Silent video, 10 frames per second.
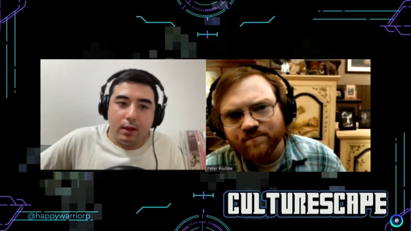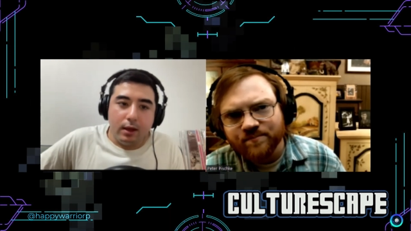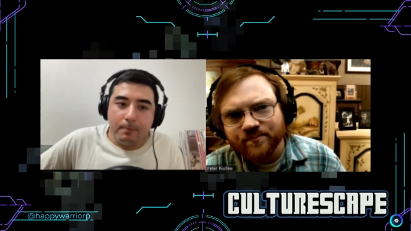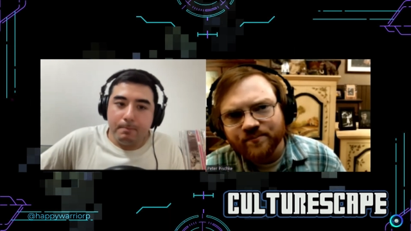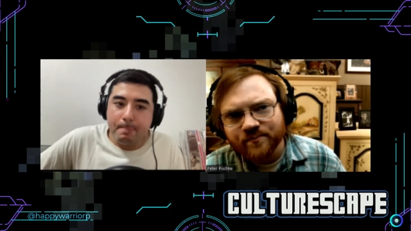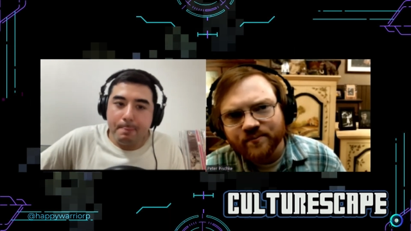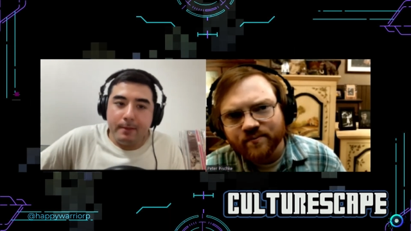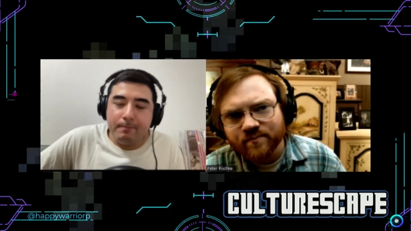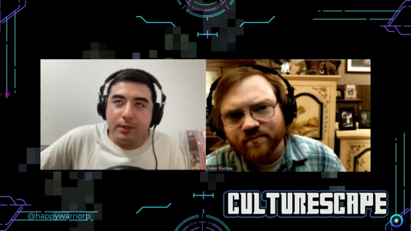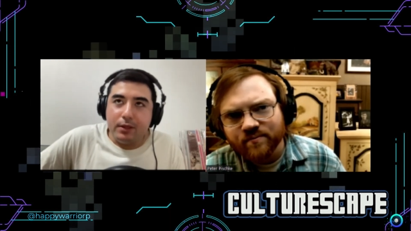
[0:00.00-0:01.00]
Speaker 1: Um,
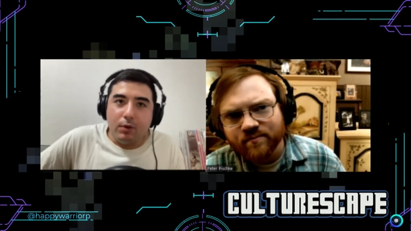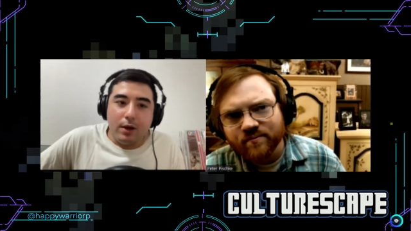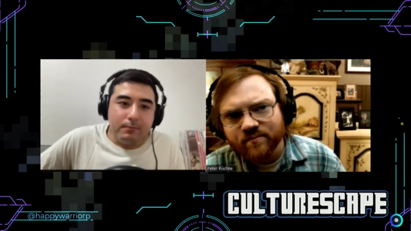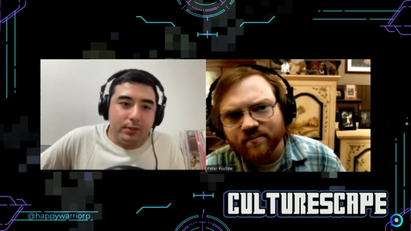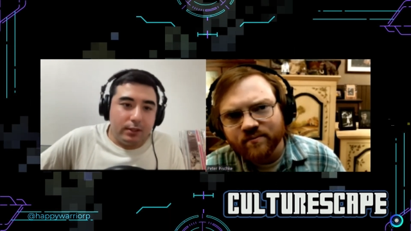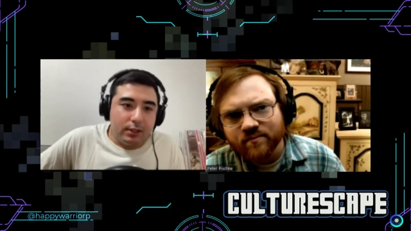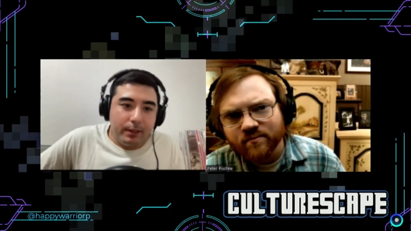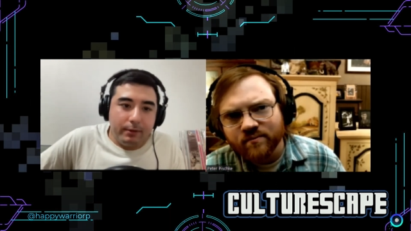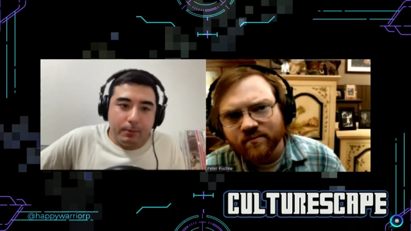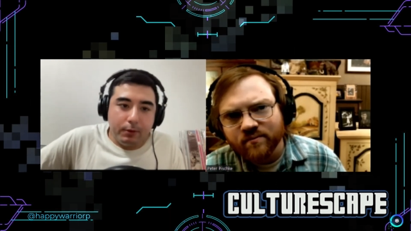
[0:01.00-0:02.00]
Well, to
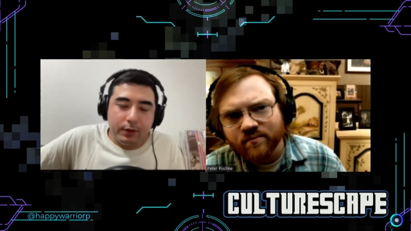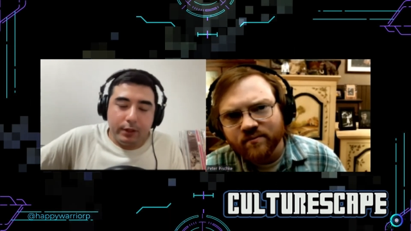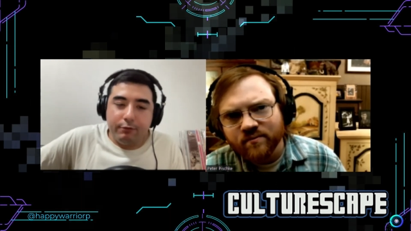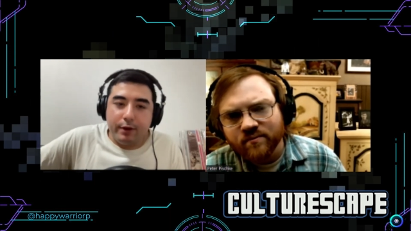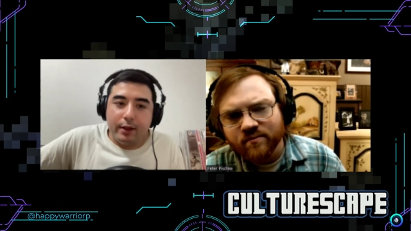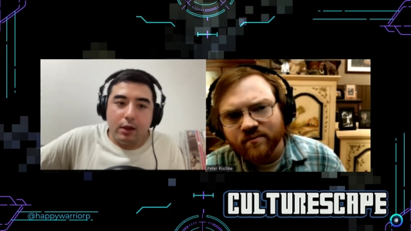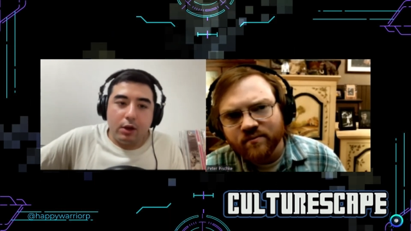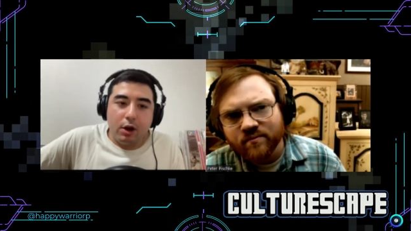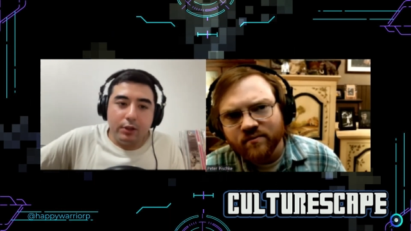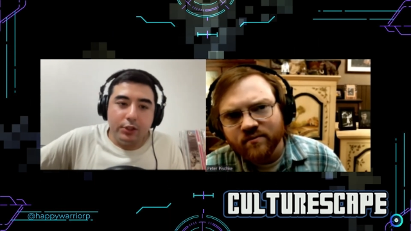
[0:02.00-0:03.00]
be perfectly frank,
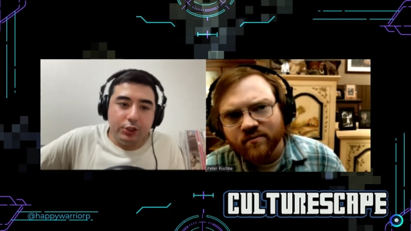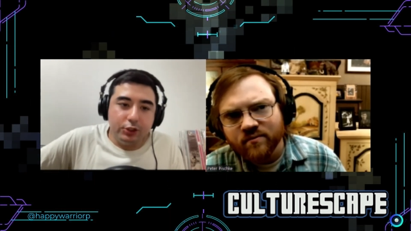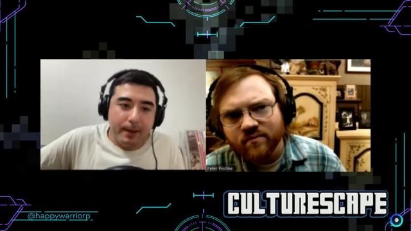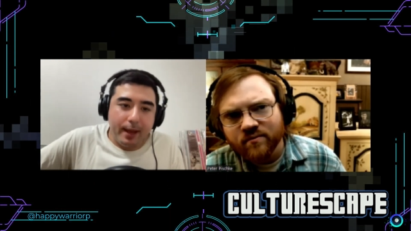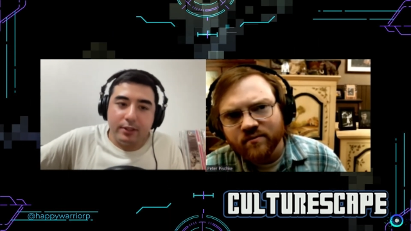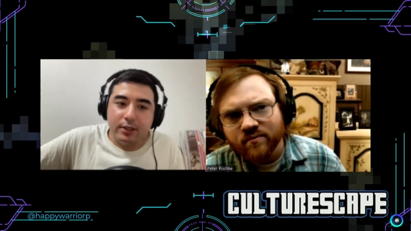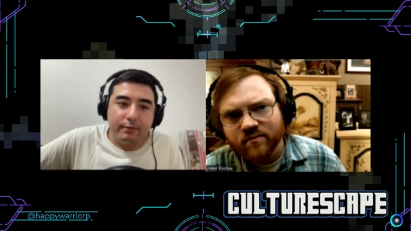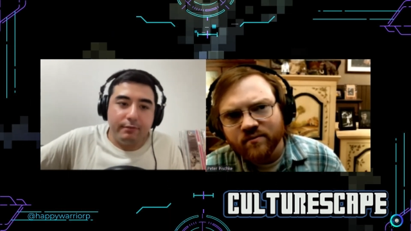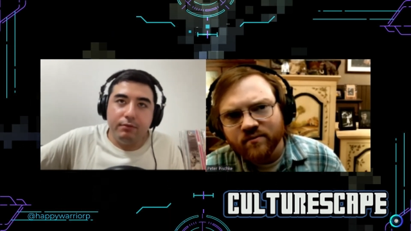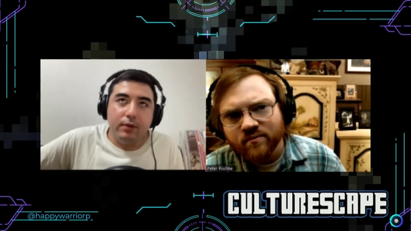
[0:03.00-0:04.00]
college in Japan is
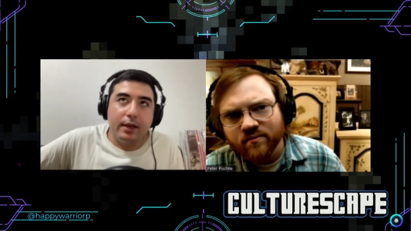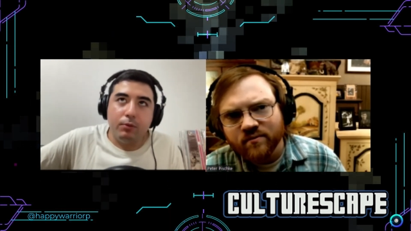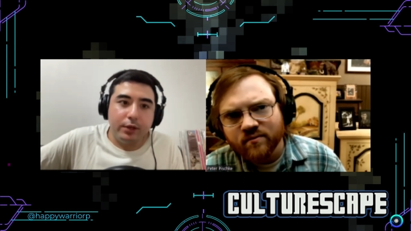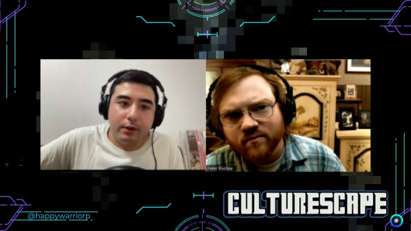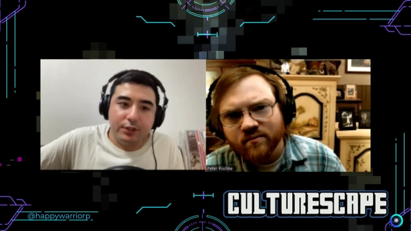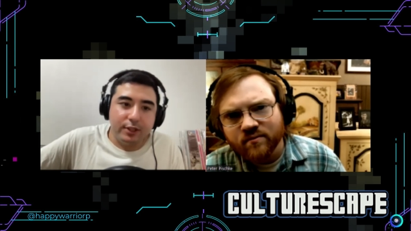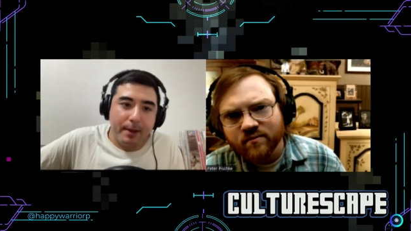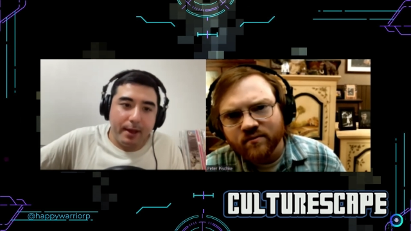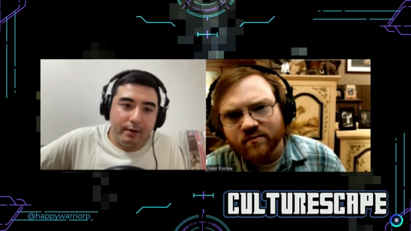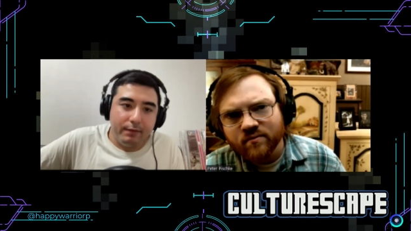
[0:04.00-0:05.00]
not anywhere near as
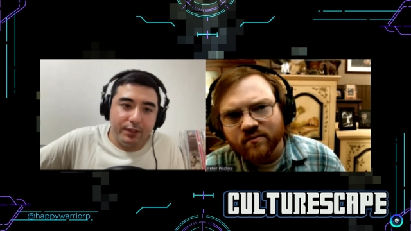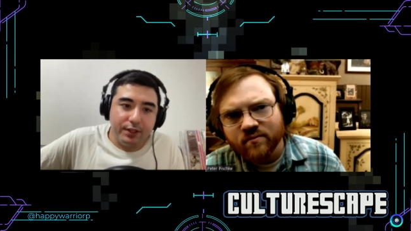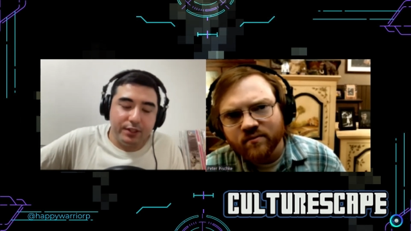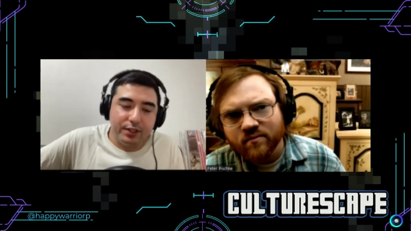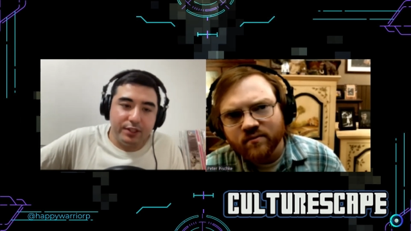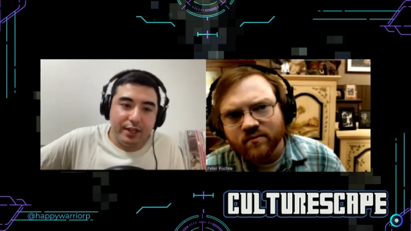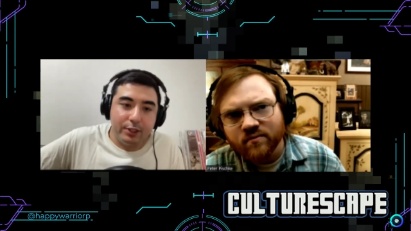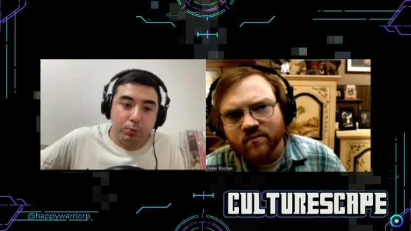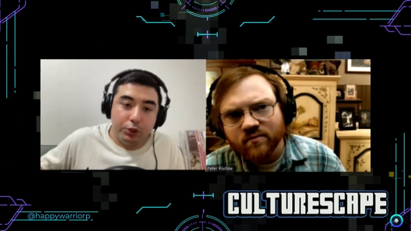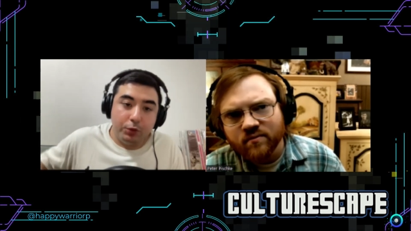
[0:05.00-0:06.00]
competitive as it is in the
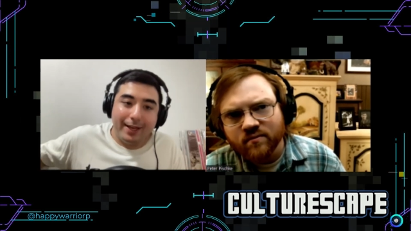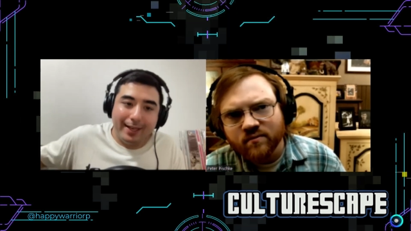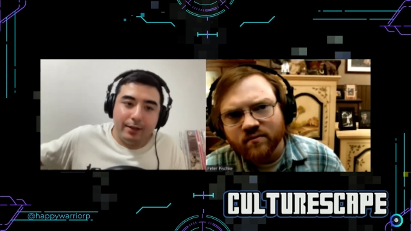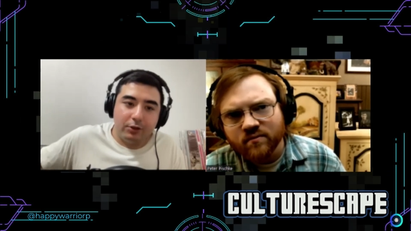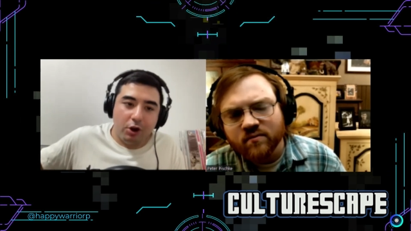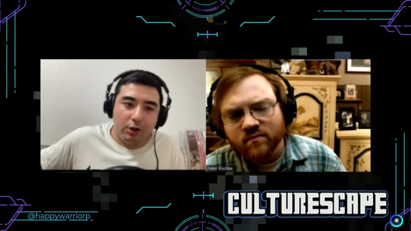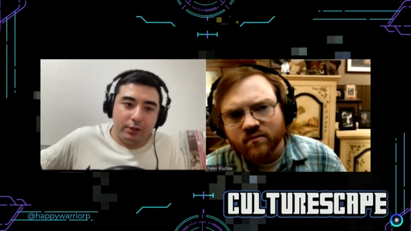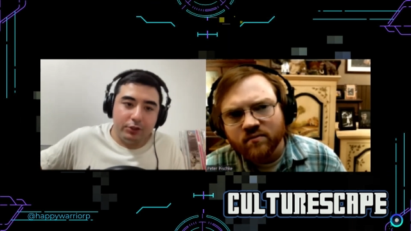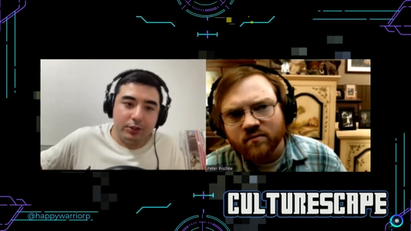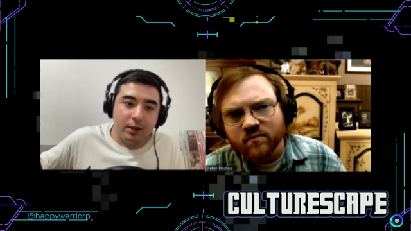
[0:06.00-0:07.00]
States. Once you get in
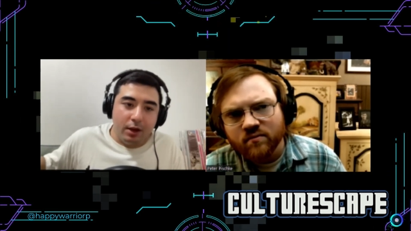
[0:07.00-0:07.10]
college,